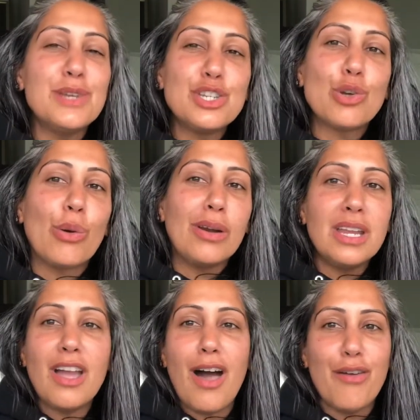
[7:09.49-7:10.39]

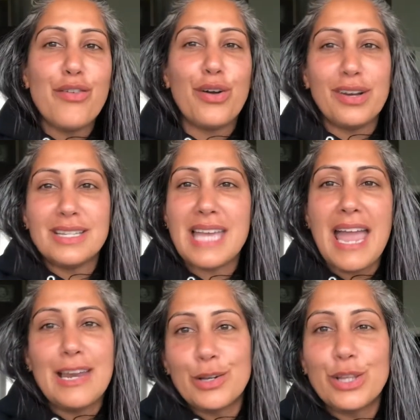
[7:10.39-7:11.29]
majority of her
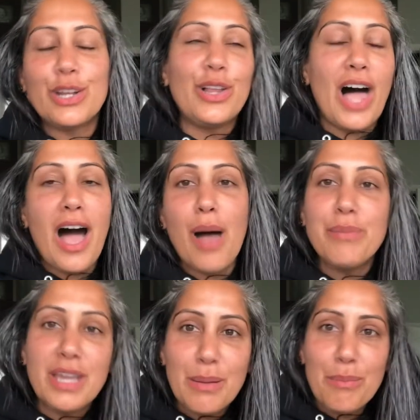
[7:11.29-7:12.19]
day in her little
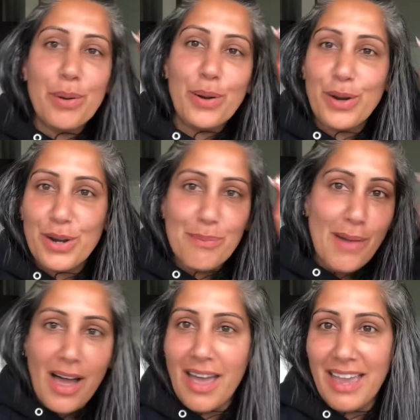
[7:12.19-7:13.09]
hummingbird
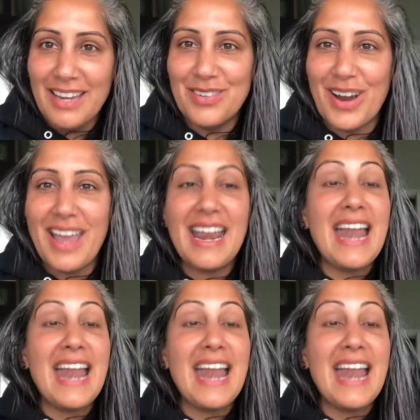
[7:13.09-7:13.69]
mind, right?